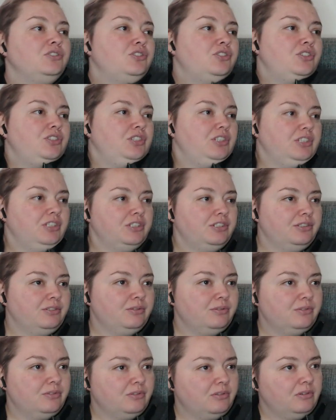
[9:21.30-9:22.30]

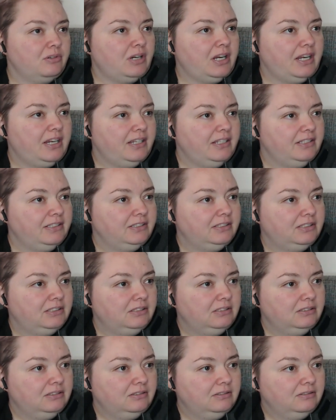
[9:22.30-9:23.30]
Jesus Christ.
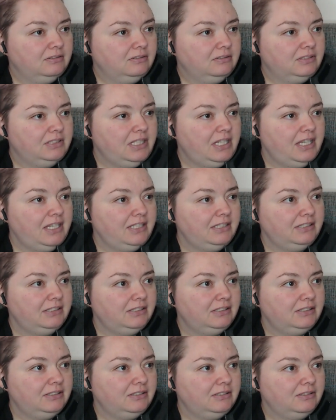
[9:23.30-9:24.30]
Yes,
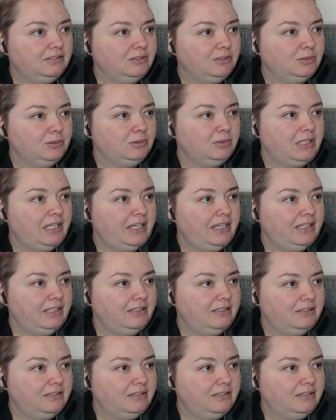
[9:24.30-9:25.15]
do that.